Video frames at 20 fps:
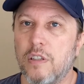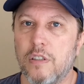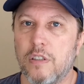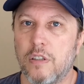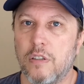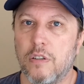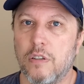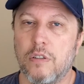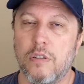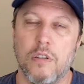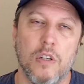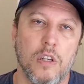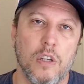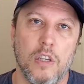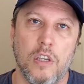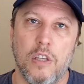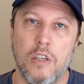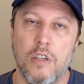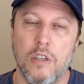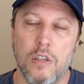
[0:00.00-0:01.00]
So
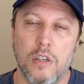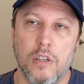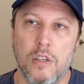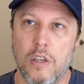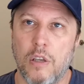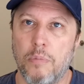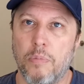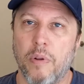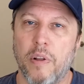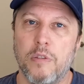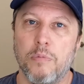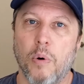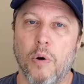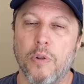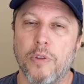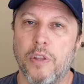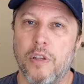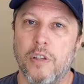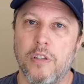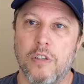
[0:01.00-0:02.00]
he plays
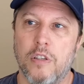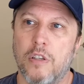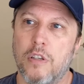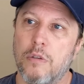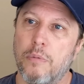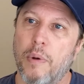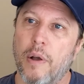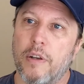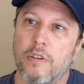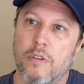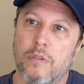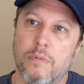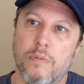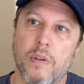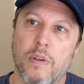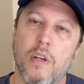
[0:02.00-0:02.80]
both ends of the spectrum.